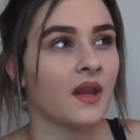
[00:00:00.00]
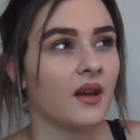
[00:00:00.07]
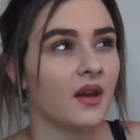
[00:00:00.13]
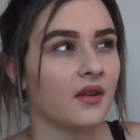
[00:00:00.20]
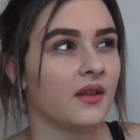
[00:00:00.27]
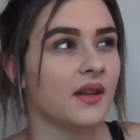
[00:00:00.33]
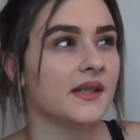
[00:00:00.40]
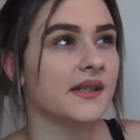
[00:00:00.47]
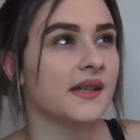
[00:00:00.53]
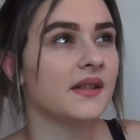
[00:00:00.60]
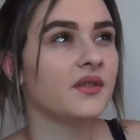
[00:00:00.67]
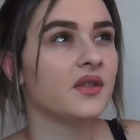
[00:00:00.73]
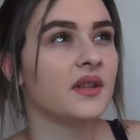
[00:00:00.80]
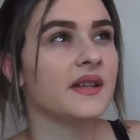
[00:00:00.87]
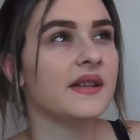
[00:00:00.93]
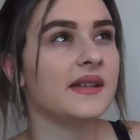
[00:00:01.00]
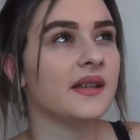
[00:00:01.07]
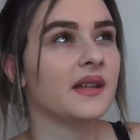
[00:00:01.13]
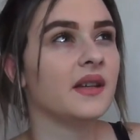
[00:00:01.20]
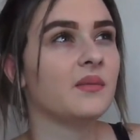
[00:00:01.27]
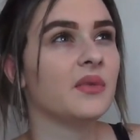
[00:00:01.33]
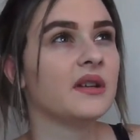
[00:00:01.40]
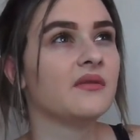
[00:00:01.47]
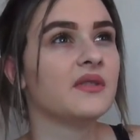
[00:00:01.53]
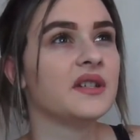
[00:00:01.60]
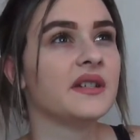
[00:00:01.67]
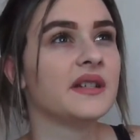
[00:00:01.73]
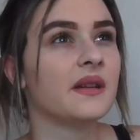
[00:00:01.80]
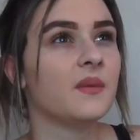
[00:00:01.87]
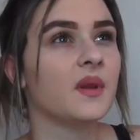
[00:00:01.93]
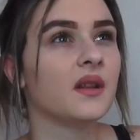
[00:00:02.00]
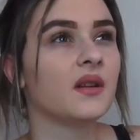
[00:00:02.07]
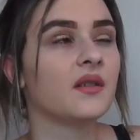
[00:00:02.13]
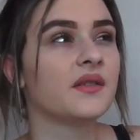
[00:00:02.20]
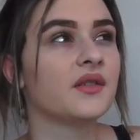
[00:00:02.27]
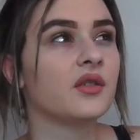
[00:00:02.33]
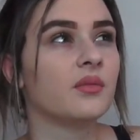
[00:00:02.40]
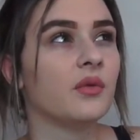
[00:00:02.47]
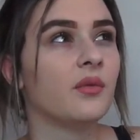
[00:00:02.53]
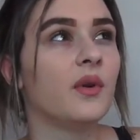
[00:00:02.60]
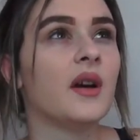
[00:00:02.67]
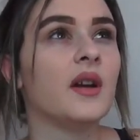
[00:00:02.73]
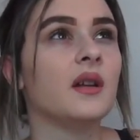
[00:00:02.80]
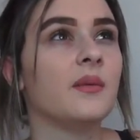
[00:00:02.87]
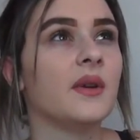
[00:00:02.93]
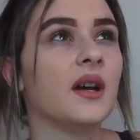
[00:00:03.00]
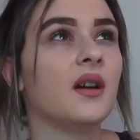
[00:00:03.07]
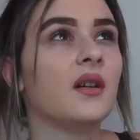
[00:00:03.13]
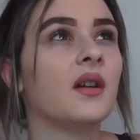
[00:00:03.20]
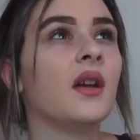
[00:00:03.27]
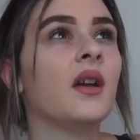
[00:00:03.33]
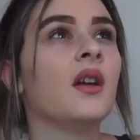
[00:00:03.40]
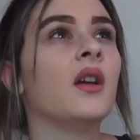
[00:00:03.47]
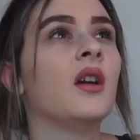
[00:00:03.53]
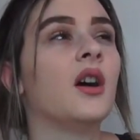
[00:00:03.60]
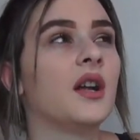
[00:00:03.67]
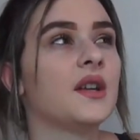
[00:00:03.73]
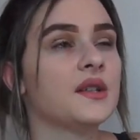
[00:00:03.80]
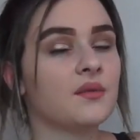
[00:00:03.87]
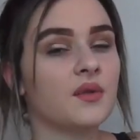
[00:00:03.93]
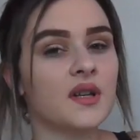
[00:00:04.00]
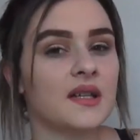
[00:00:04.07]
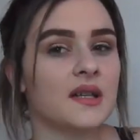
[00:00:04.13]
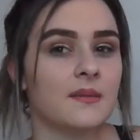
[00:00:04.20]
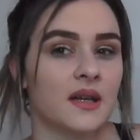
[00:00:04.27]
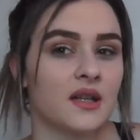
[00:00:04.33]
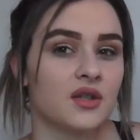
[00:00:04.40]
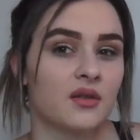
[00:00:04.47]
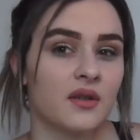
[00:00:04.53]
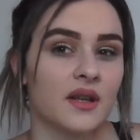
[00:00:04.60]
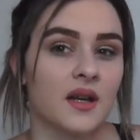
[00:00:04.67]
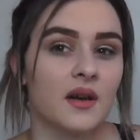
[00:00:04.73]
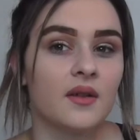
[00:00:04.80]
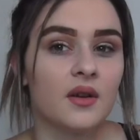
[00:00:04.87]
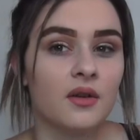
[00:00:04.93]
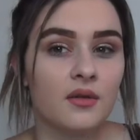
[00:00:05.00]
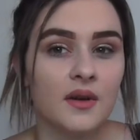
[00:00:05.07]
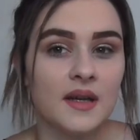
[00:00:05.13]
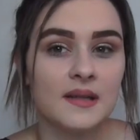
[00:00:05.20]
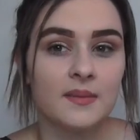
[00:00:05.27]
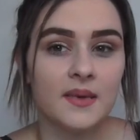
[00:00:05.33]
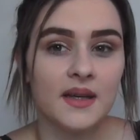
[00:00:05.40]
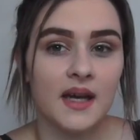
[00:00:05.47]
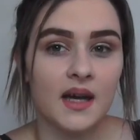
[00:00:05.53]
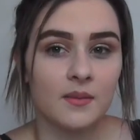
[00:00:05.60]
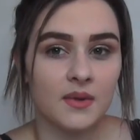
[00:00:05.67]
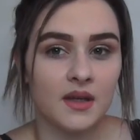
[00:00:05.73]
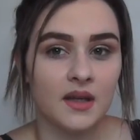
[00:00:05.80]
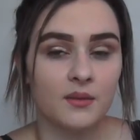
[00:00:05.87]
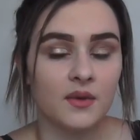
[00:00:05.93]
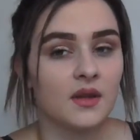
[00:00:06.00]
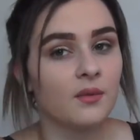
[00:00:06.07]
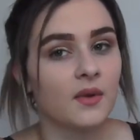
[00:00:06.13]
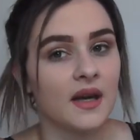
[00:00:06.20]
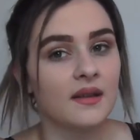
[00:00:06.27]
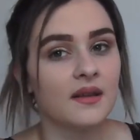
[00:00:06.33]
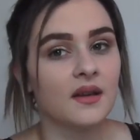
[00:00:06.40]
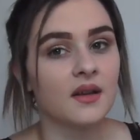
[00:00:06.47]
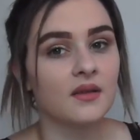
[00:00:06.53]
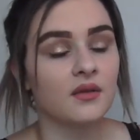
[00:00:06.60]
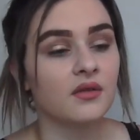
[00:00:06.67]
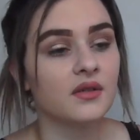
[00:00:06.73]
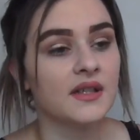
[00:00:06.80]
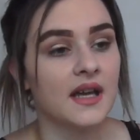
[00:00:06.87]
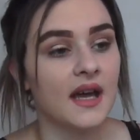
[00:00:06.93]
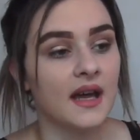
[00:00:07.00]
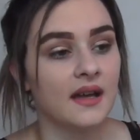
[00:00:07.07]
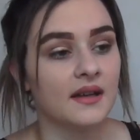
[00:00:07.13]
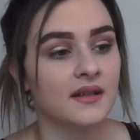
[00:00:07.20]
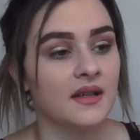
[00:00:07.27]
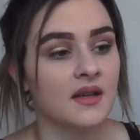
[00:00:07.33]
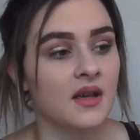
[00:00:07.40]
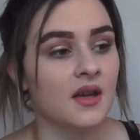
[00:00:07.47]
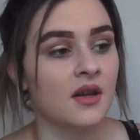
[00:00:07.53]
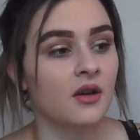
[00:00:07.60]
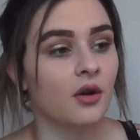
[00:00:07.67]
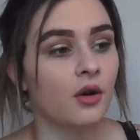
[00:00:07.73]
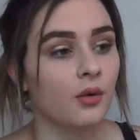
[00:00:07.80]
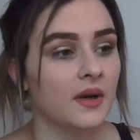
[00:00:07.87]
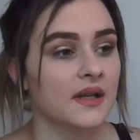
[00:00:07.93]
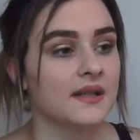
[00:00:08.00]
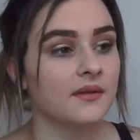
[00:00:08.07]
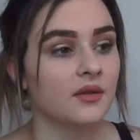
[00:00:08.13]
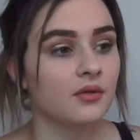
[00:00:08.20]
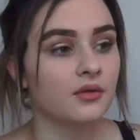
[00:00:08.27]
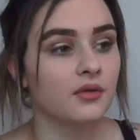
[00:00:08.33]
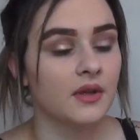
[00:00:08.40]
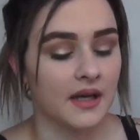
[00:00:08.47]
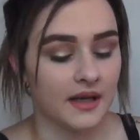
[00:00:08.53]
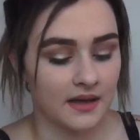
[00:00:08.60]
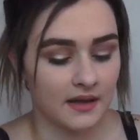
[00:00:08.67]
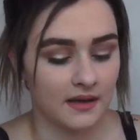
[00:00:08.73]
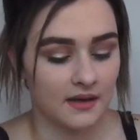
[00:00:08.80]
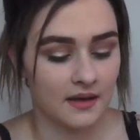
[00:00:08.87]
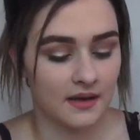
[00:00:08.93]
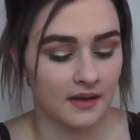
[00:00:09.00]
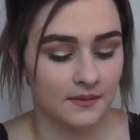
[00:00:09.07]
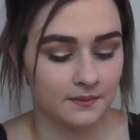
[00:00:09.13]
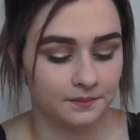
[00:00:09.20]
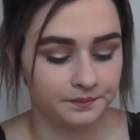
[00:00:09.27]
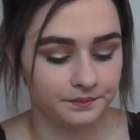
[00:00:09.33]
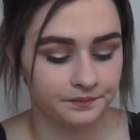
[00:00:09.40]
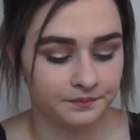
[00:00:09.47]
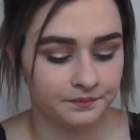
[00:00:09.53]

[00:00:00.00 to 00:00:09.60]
I know that sounds really silly, but it was just something that I was super worried about. I just wanted to make sure that I would always be happy with the way that I looked and always feel like, um,